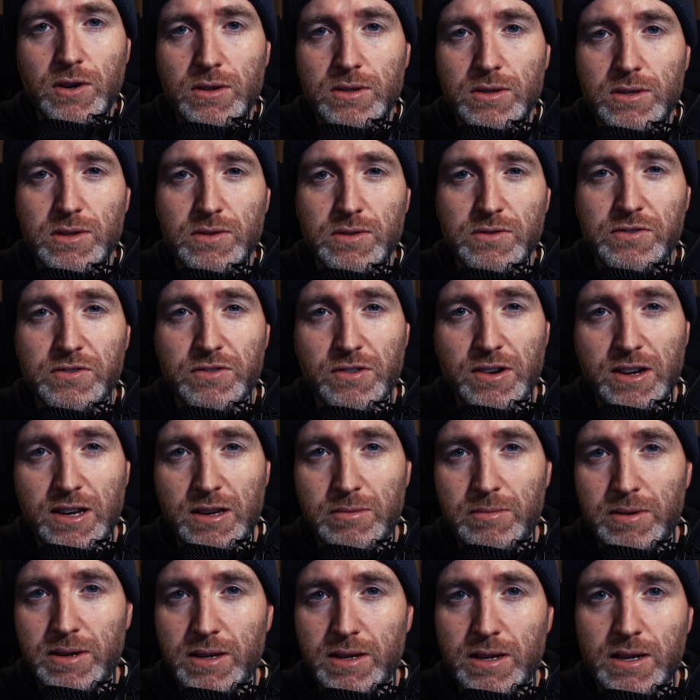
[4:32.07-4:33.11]
on to the
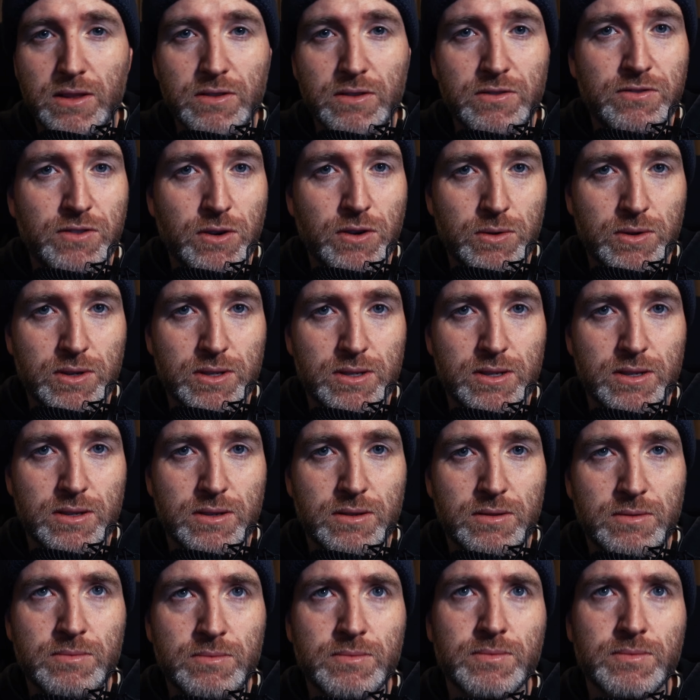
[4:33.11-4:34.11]
framing and the focusing.